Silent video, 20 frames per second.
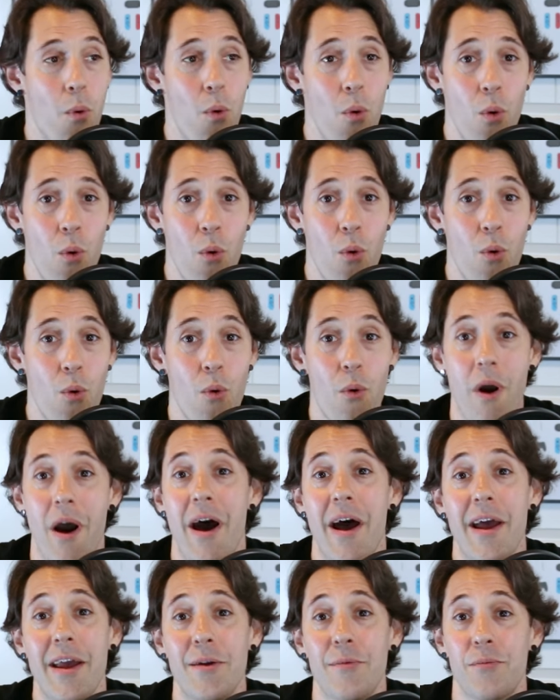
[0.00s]
Whoo.
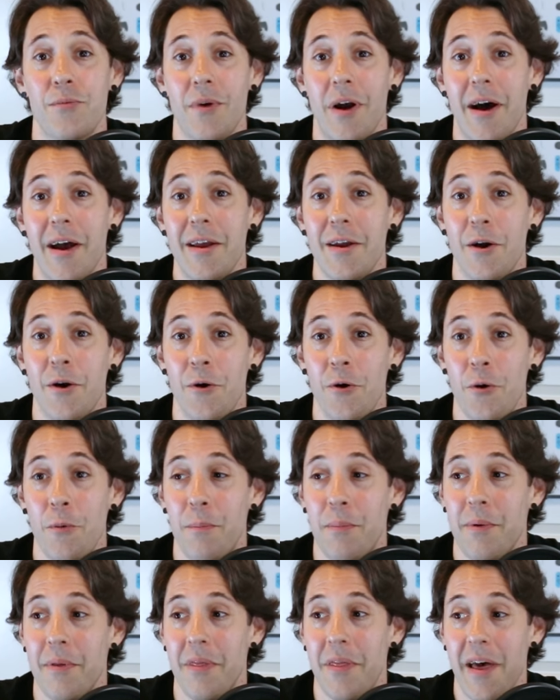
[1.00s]
I
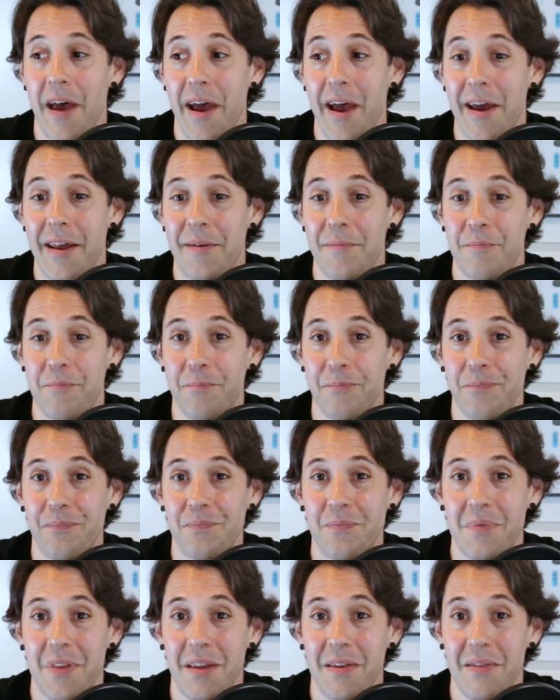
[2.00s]
hope that
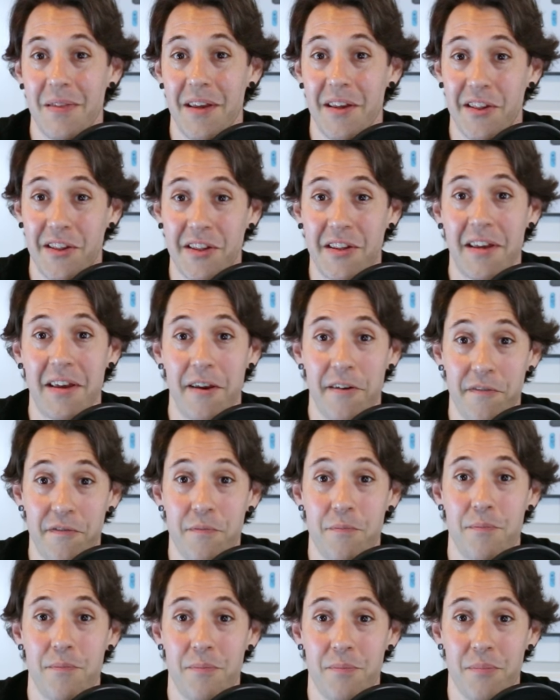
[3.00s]
this
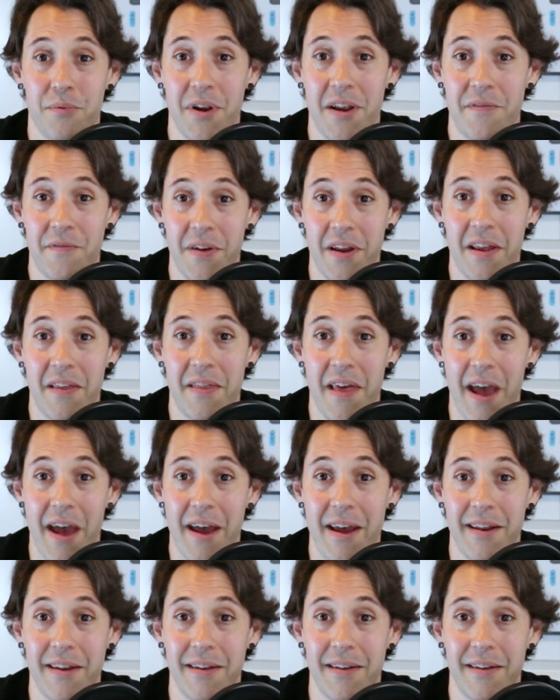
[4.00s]
SCIF briefing
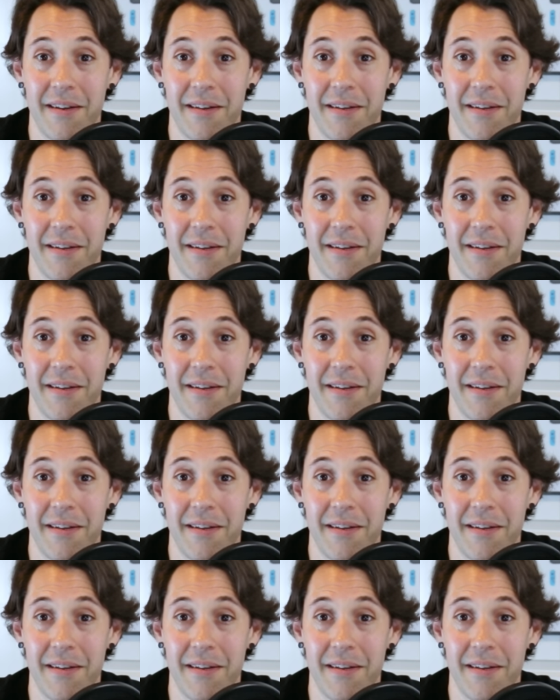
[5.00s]
that